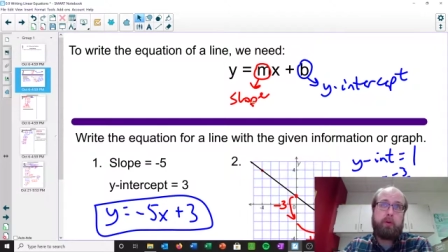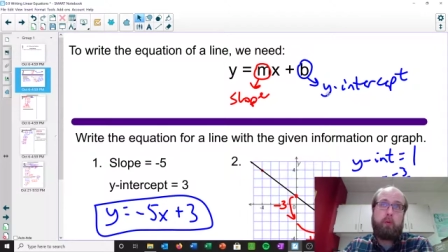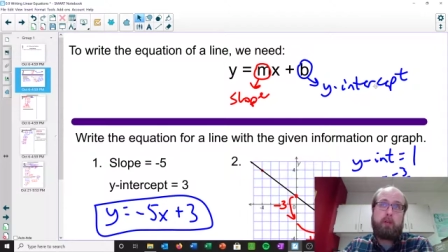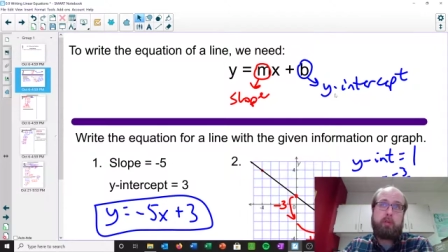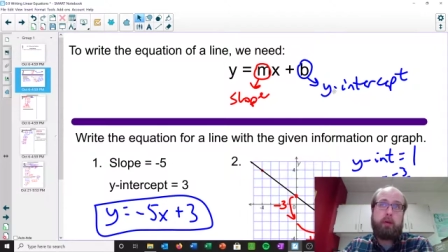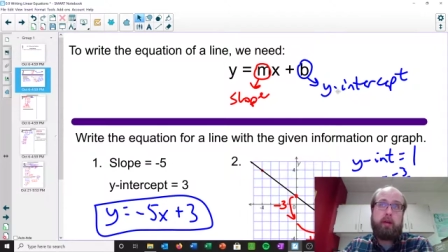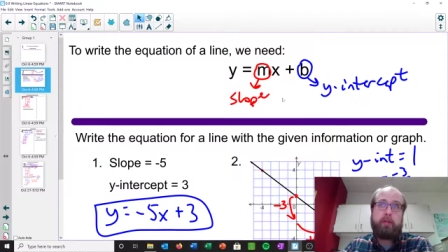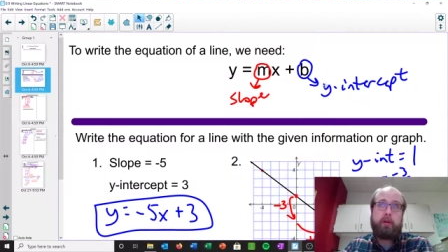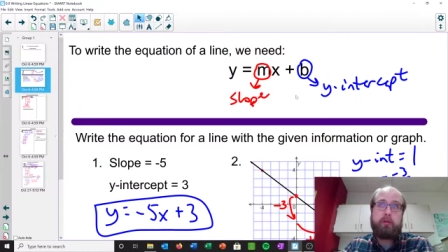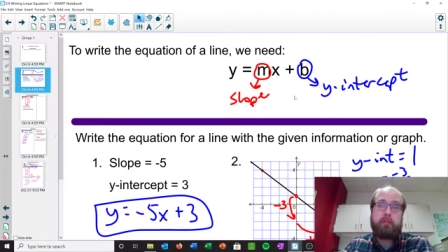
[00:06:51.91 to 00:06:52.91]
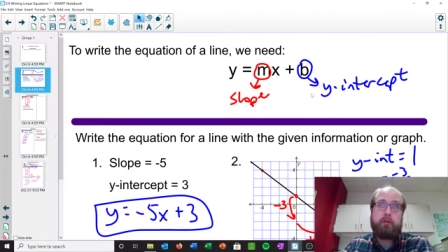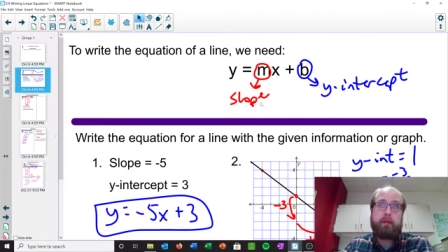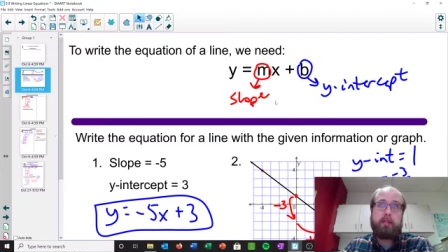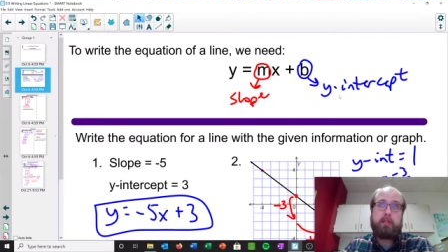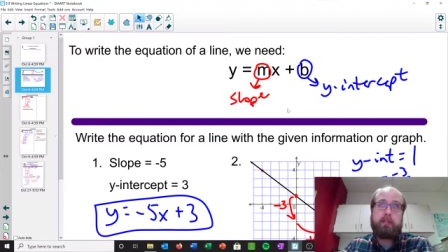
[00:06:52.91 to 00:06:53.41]
Once we have those two
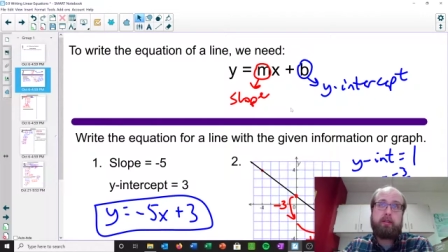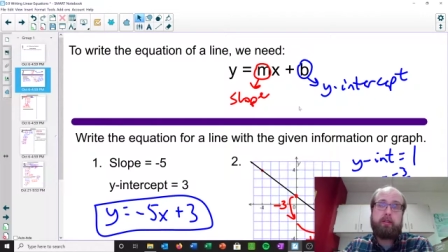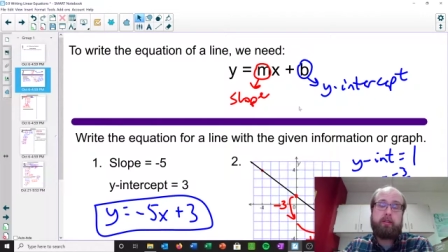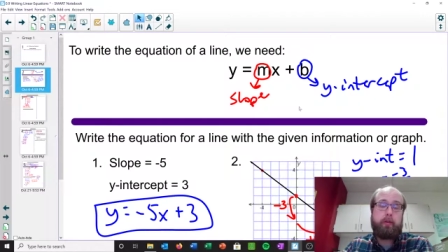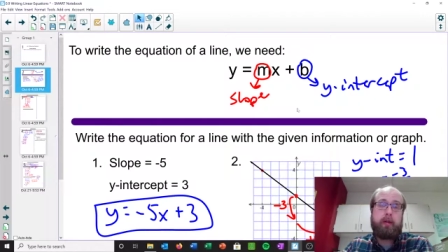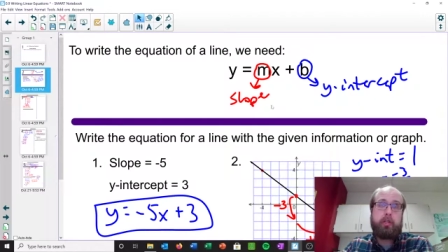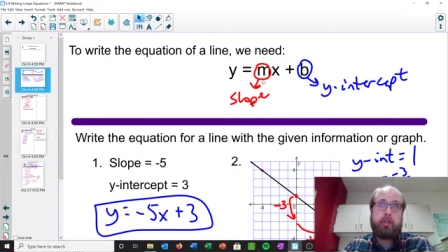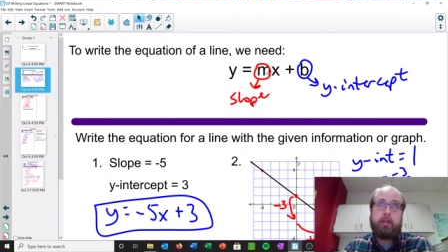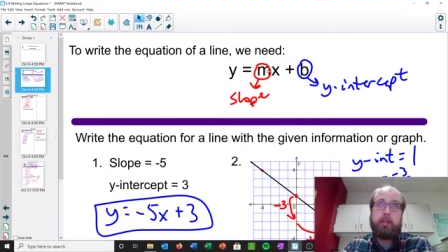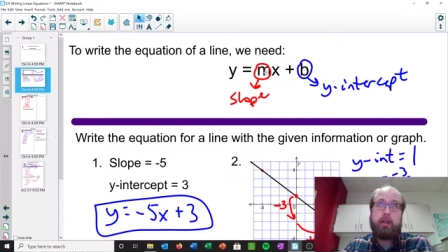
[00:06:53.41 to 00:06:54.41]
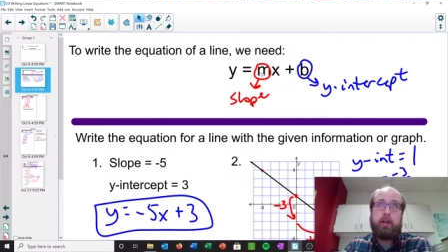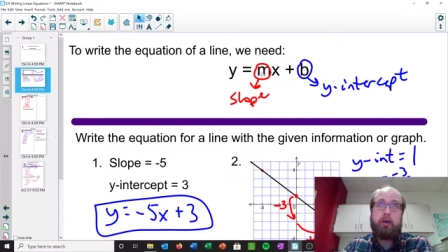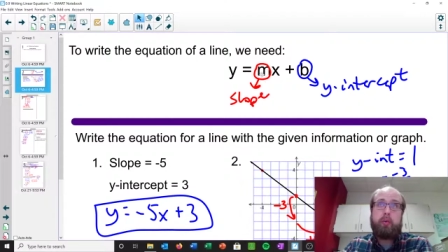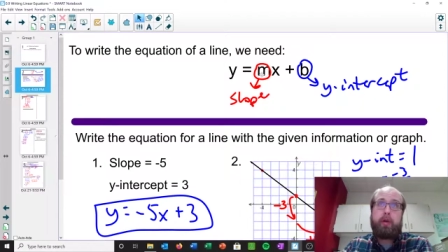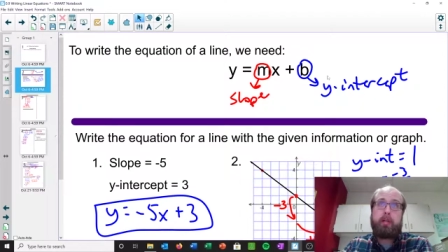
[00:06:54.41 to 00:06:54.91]
pieces of information,
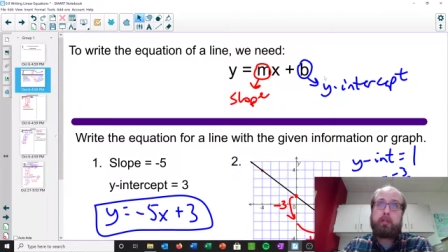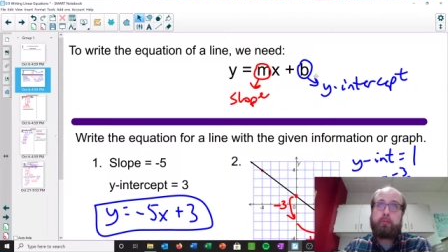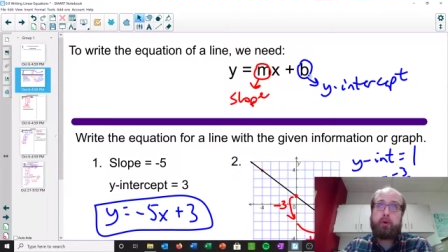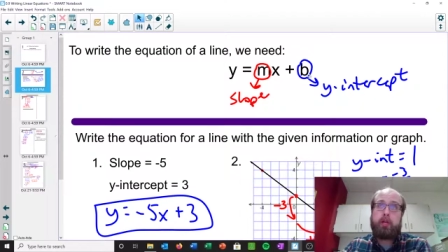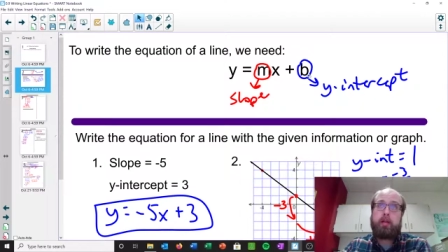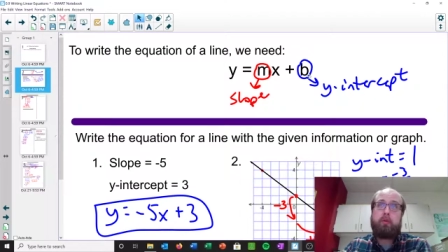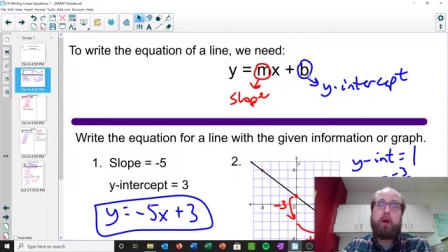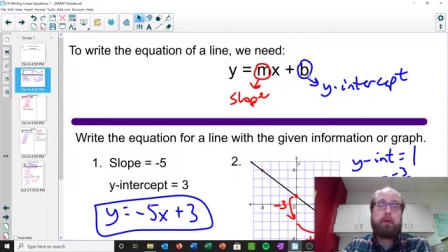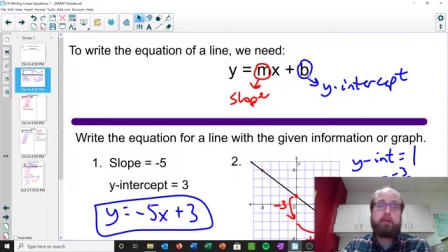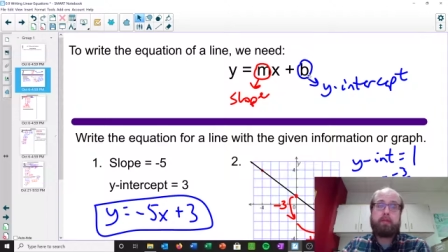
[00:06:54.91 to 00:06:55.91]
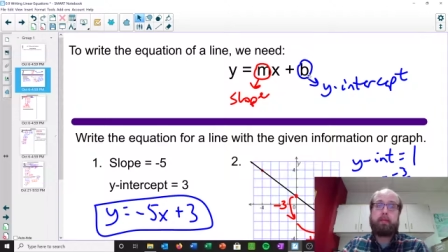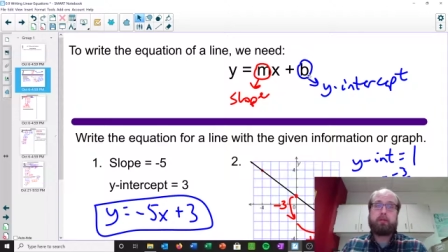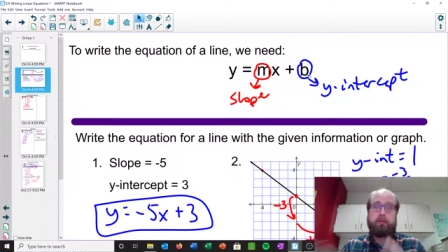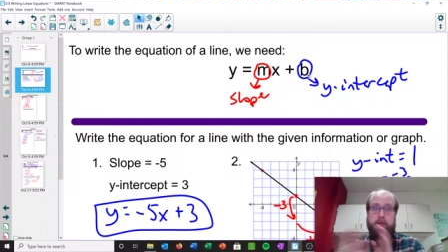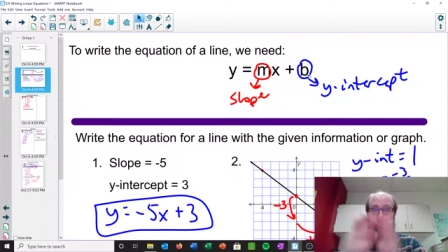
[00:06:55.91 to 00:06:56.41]
we can just put it in y equals mx
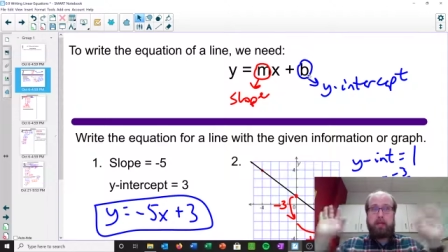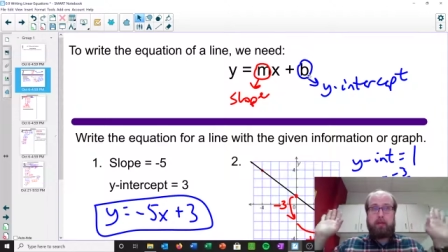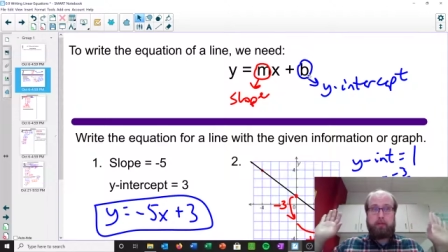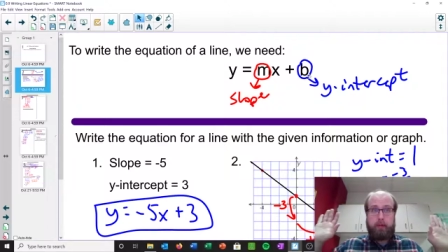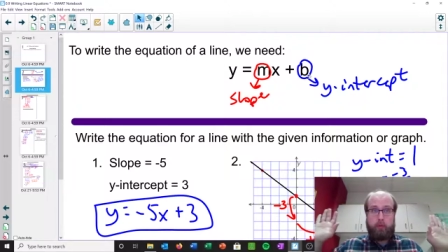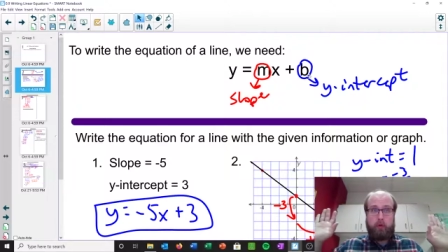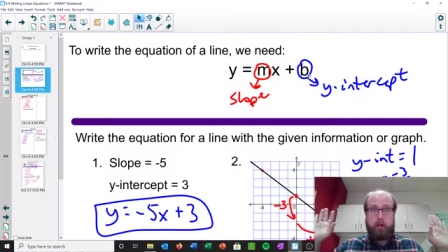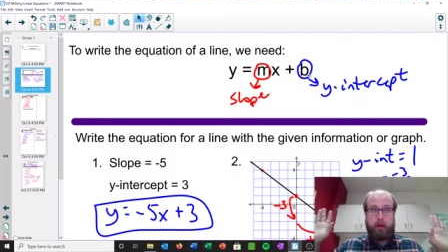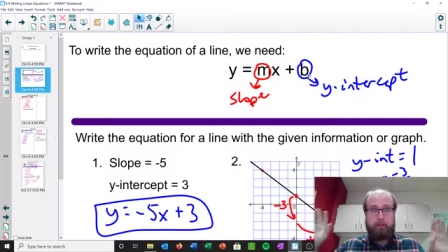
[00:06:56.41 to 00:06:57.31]
plus b, and we're done.